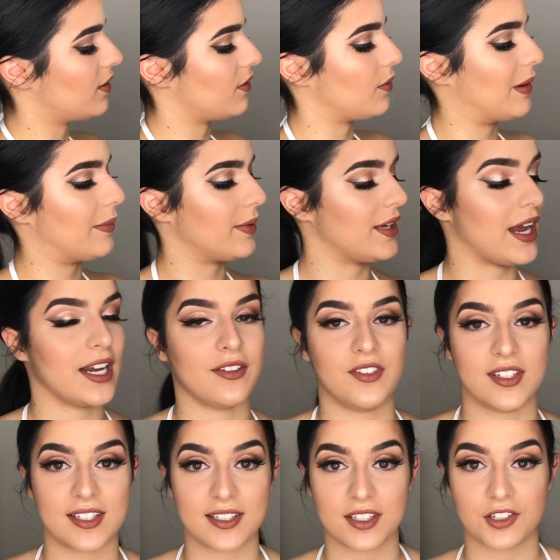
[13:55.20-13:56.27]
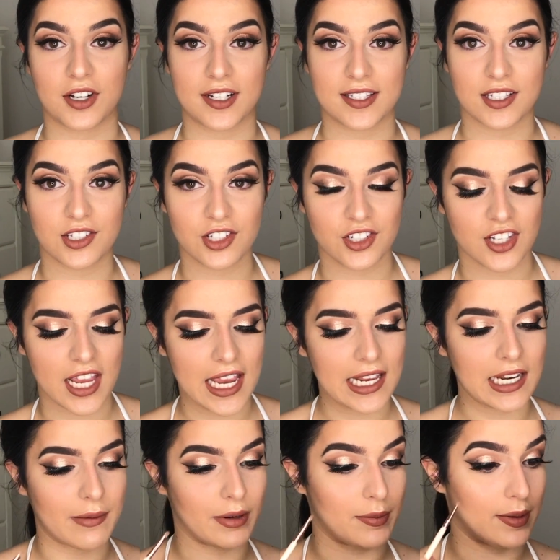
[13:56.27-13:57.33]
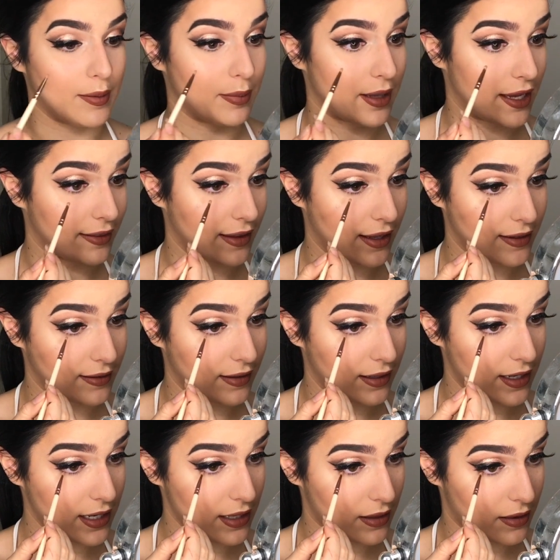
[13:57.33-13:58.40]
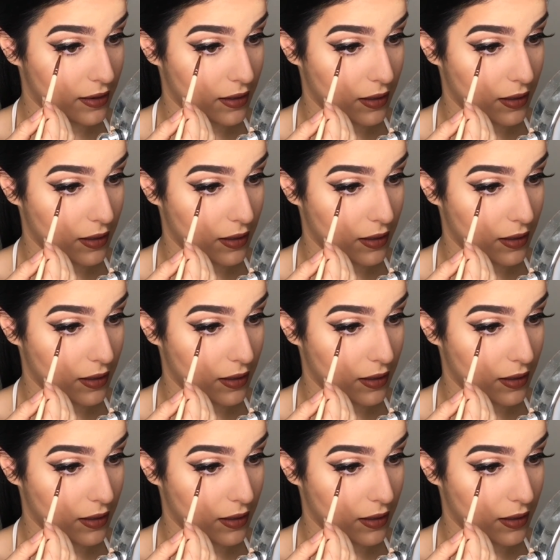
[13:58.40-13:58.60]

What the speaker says: the one we kind of use as a transition shade, and we're going to be applying that underneath.